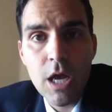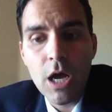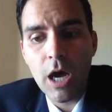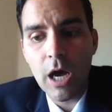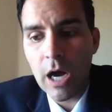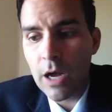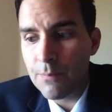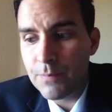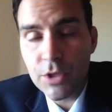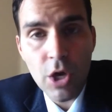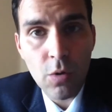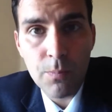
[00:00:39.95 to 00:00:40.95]

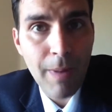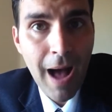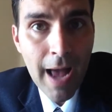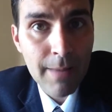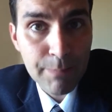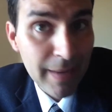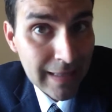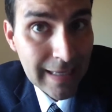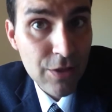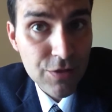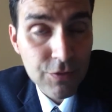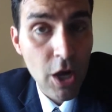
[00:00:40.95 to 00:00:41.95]
buy
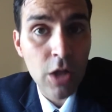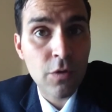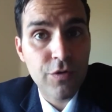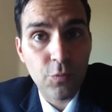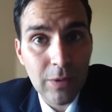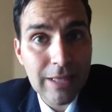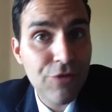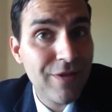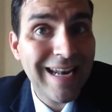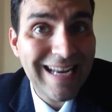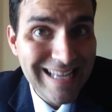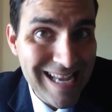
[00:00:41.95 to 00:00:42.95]
billions of dollars in real
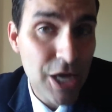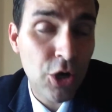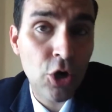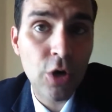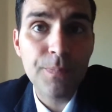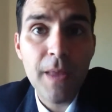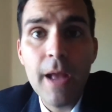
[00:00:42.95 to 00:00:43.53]
estate a year.